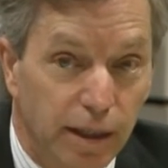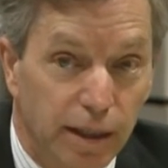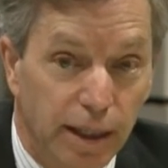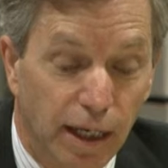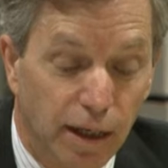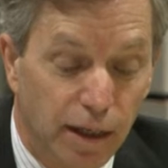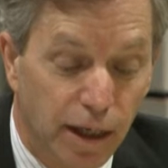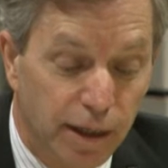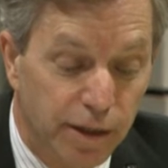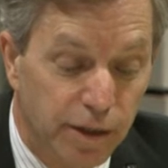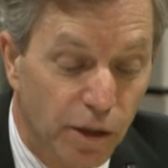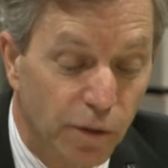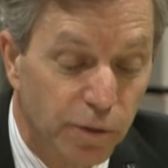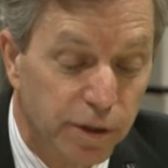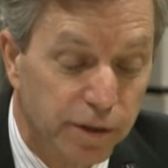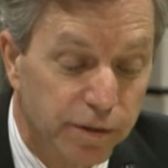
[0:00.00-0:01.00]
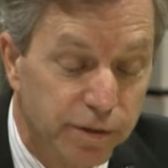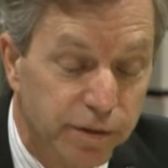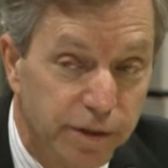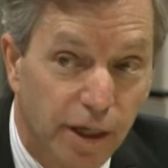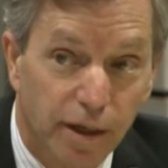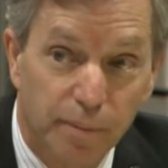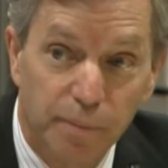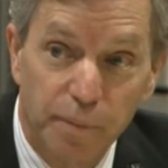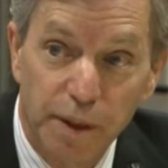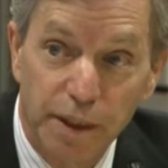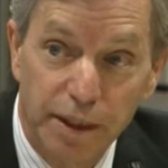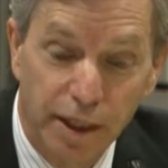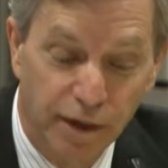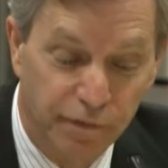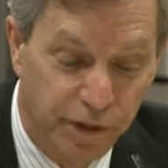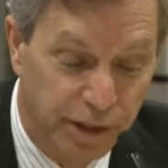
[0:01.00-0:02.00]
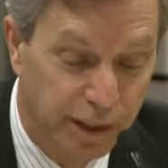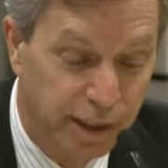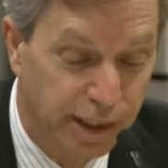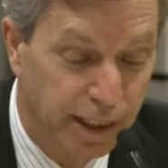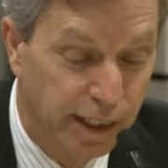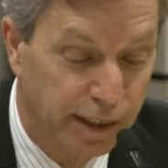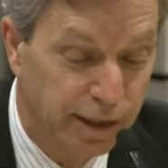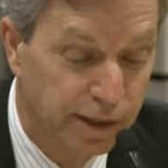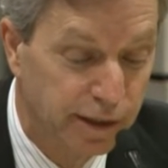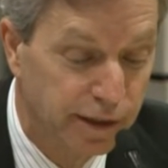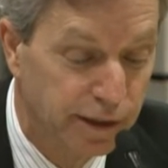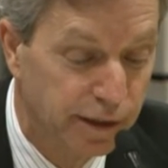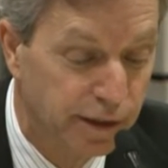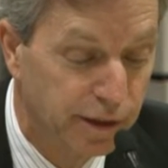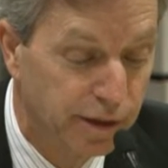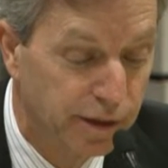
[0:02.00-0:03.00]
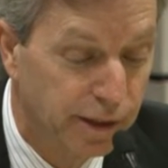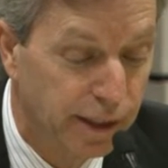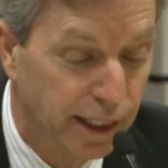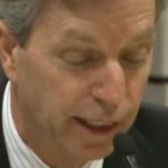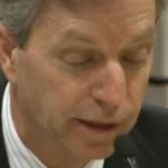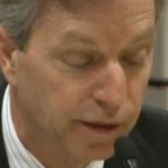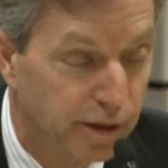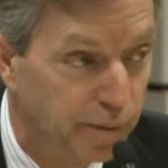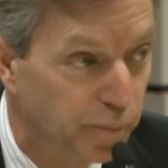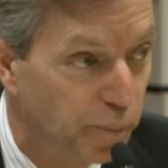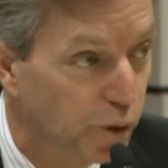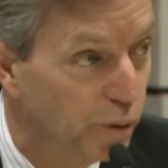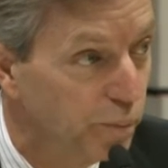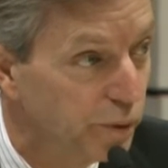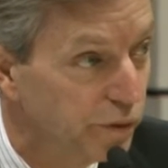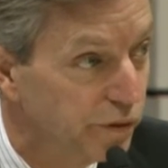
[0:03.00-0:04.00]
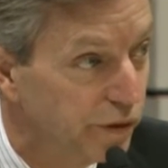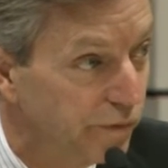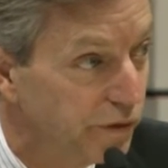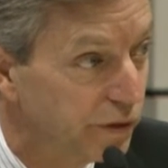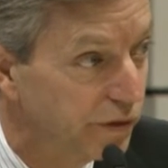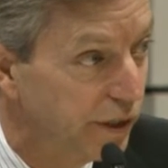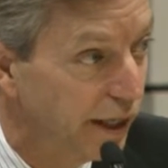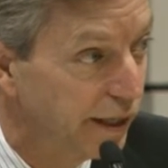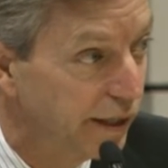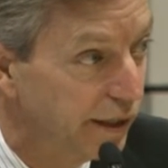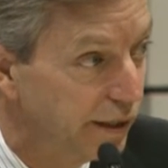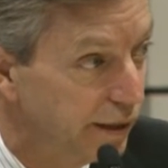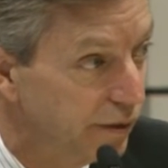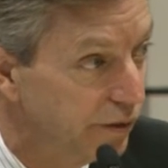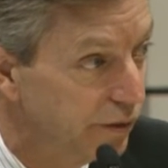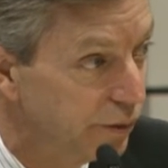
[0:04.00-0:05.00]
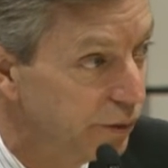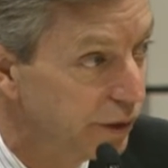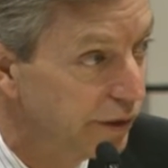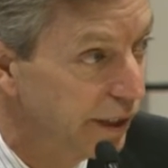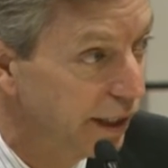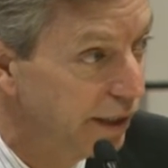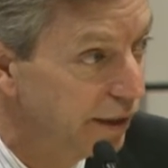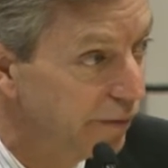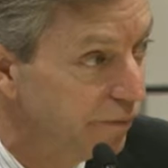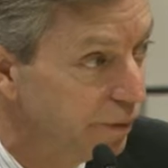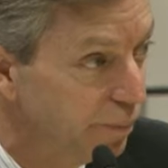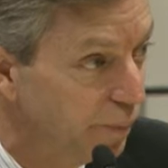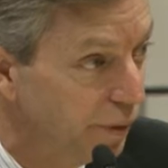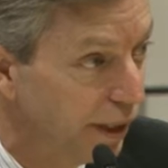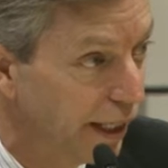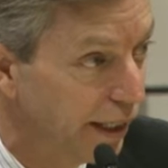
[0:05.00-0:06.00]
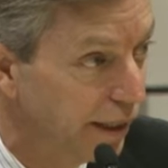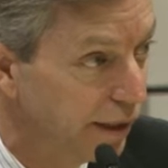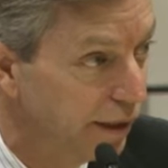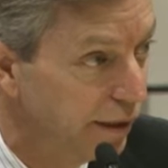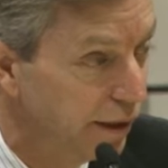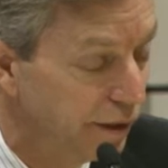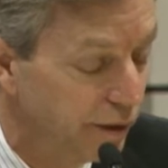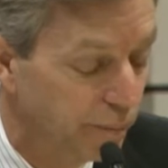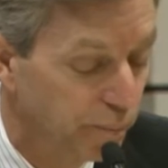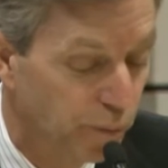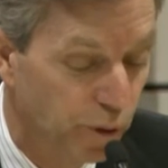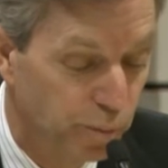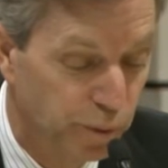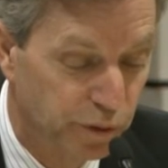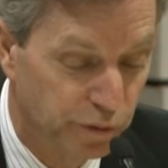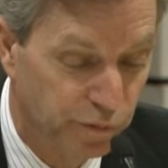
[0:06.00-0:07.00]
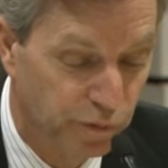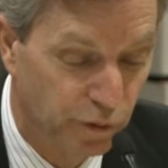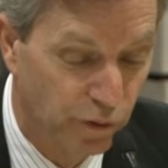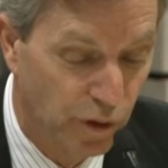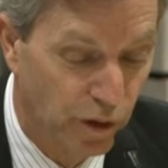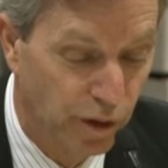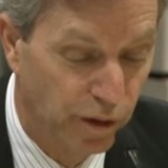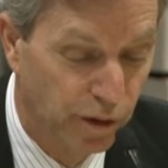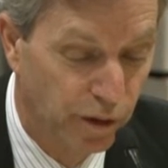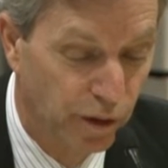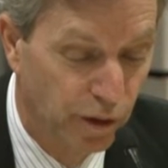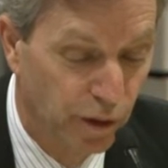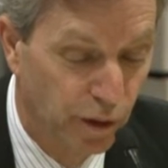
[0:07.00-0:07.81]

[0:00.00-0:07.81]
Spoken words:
Now, I know that some have indicated that the purpose of assigning it to Executive and Planning and the purpose for our